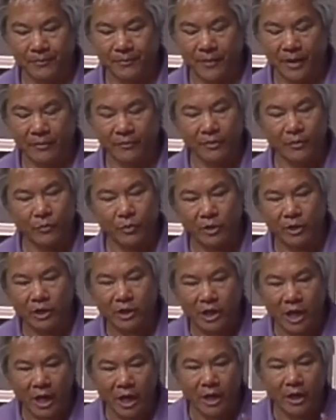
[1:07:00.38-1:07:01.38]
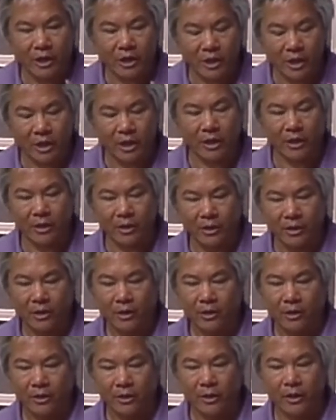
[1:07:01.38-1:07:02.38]
even with the change in
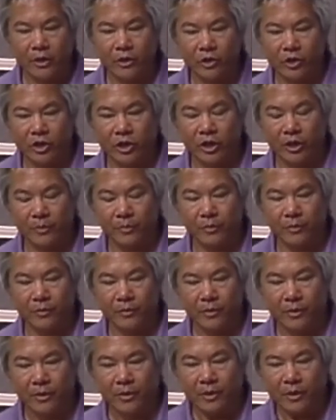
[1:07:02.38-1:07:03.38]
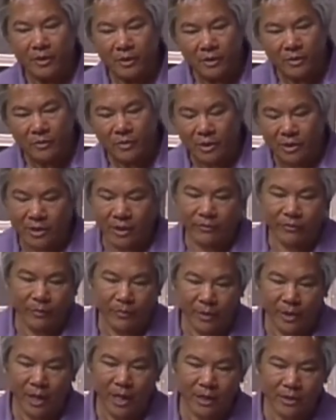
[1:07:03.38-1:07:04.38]
leadership, there is
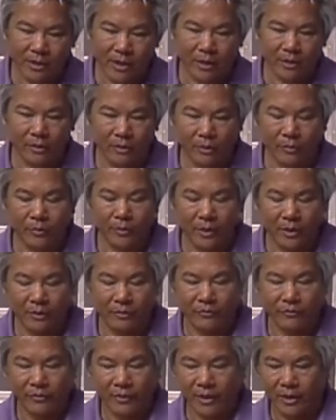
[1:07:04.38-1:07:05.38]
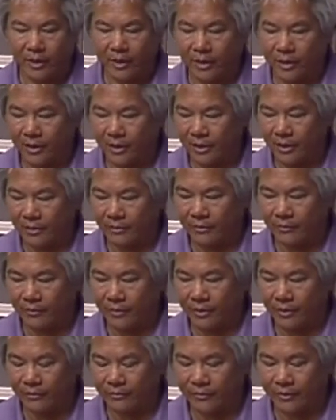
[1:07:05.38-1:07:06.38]
everybody has that little bit of uh, of,
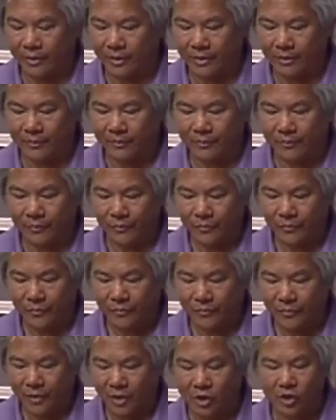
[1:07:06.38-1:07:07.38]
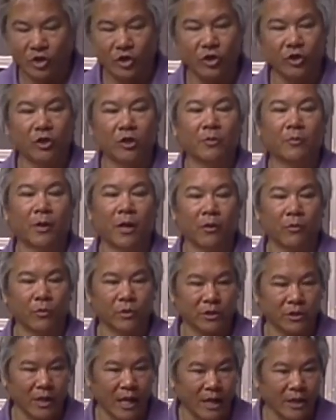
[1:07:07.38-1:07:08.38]
of uh, concern about
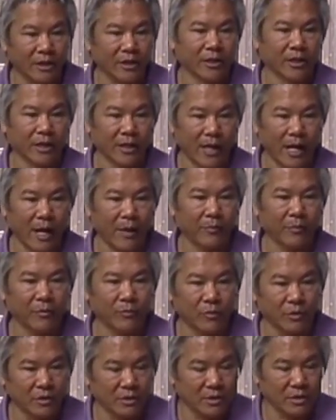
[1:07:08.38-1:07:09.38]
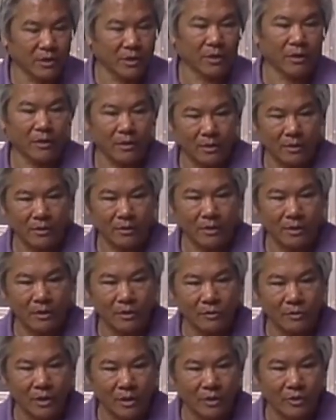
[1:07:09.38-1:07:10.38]
what's actually going to happen once the the
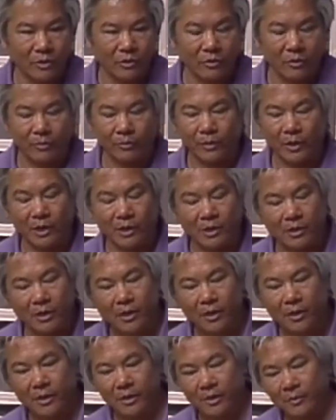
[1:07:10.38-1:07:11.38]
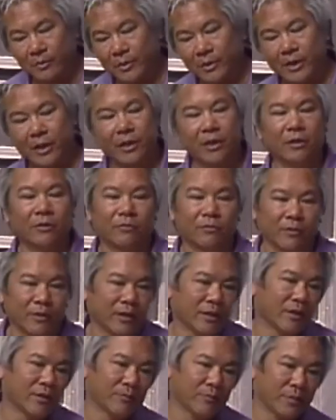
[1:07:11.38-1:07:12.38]
new leaders are in place. But then you
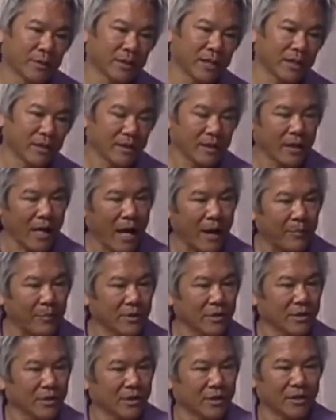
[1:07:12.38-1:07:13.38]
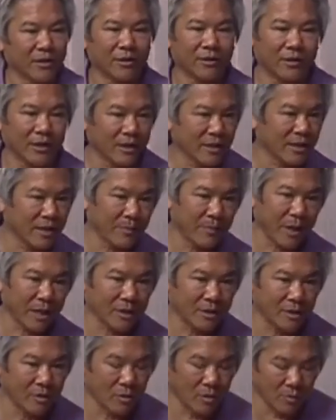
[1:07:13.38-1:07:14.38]
you know, but then it happens and you, things get back
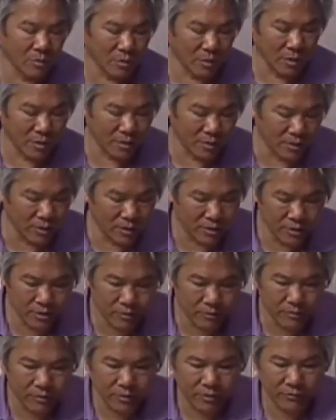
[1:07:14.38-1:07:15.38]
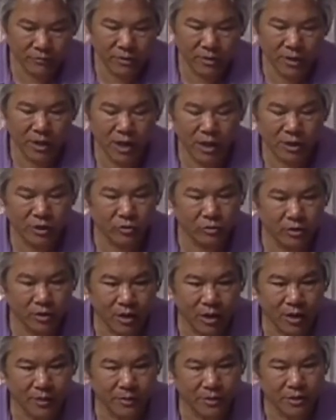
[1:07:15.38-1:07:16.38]
to normal. Uh, in terms of the actual
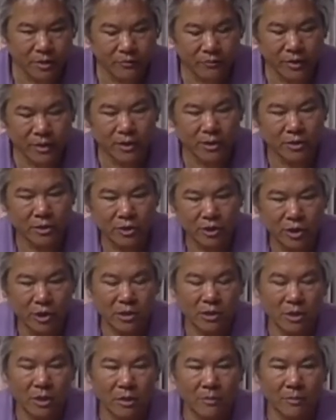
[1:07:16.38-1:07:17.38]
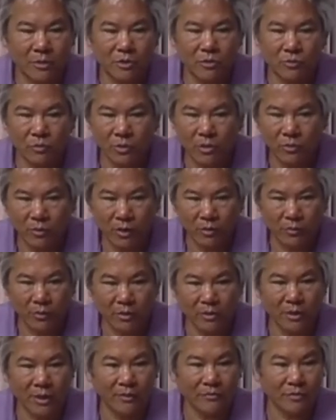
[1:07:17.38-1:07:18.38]
economy itself, I think the Chinese economy is doing quite
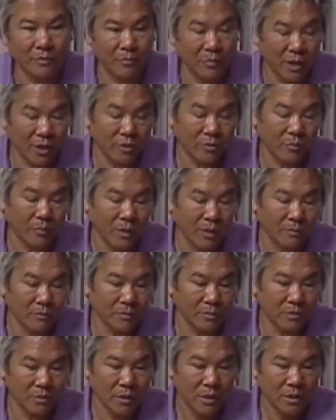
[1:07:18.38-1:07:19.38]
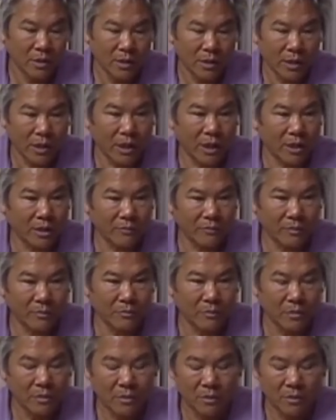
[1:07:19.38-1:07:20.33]
well. They have some major problems ahead of them,